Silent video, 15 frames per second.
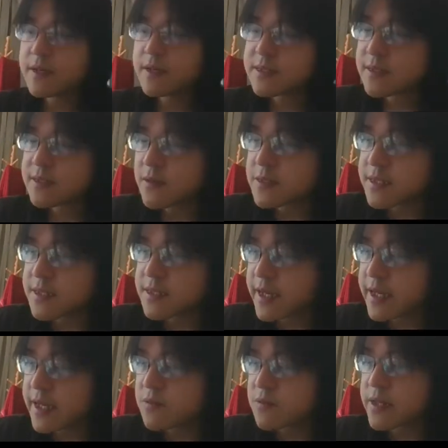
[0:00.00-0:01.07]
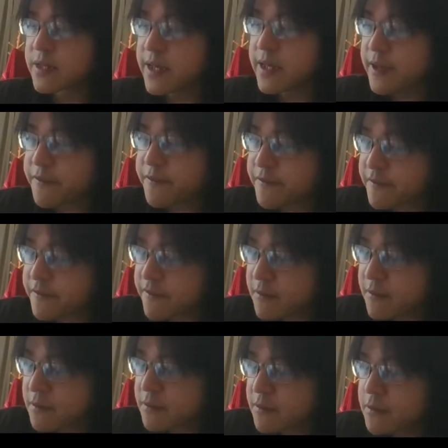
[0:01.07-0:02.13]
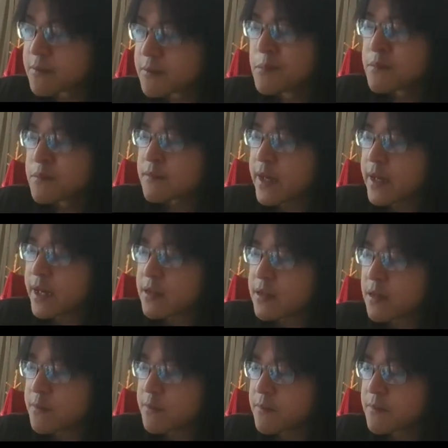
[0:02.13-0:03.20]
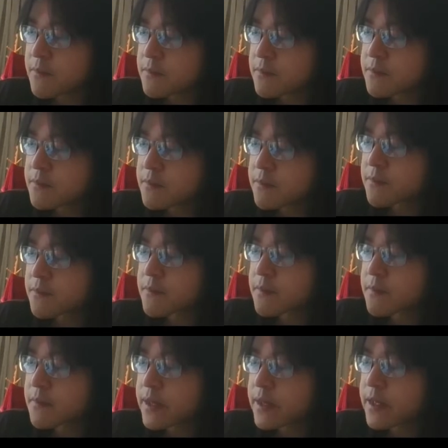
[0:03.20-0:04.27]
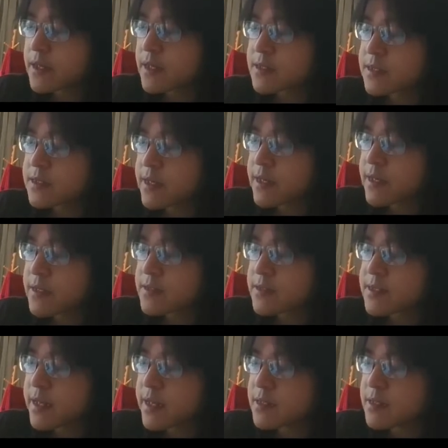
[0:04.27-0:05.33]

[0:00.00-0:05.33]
consider case 1. If atom is in state,